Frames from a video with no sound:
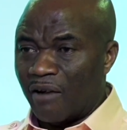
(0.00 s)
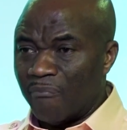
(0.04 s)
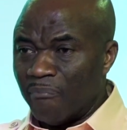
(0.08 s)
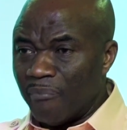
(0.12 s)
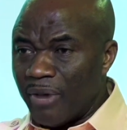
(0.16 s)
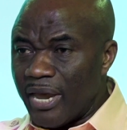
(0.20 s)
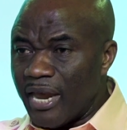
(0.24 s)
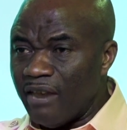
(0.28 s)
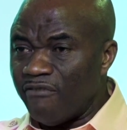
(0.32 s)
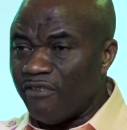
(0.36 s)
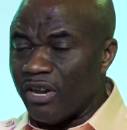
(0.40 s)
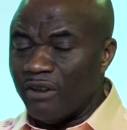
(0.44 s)

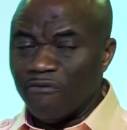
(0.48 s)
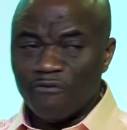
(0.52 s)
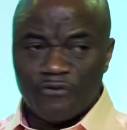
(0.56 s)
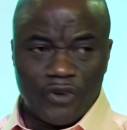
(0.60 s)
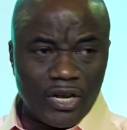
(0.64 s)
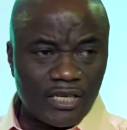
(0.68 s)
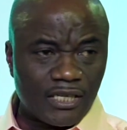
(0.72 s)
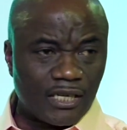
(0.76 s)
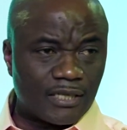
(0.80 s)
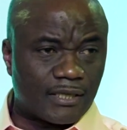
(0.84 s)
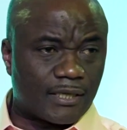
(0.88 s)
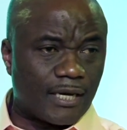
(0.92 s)
I'm even
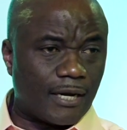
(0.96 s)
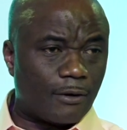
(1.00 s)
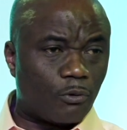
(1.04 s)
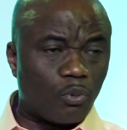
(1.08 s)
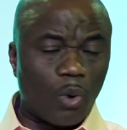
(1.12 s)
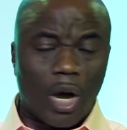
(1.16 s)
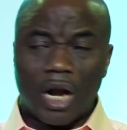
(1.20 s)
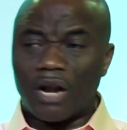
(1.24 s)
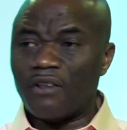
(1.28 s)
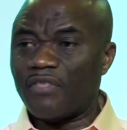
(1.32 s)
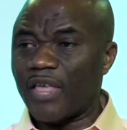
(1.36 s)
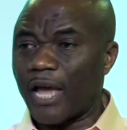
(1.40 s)

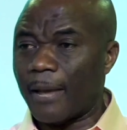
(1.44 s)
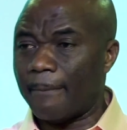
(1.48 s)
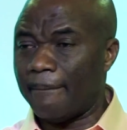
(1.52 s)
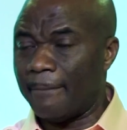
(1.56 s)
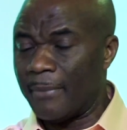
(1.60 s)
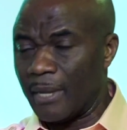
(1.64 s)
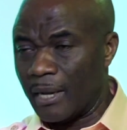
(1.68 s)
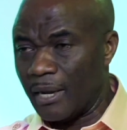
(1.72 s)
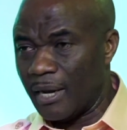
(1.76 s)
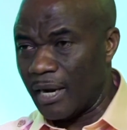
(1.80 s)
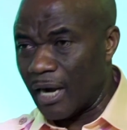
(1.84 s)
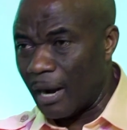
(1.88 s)
visited one of
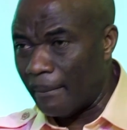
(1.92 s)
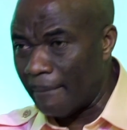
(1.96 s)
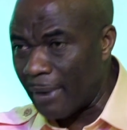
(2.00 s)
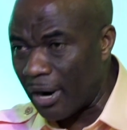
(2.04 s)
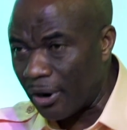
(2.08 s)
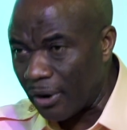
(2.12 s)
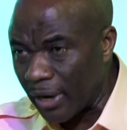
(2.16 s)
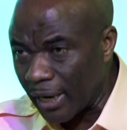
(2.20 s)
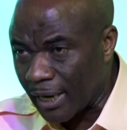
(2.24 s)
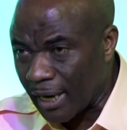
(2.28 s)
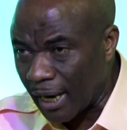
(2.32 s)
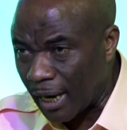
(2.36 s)
them in
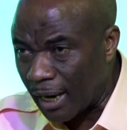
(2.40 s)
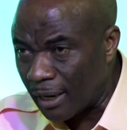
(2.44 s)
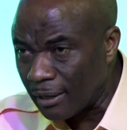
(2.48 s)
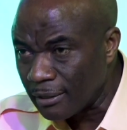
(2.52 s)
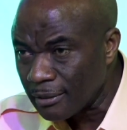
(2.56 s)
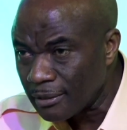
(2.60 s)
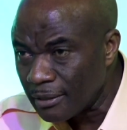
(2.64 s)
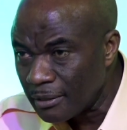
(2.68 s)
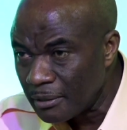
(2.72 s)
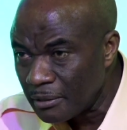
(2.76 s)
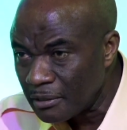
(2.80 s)
America.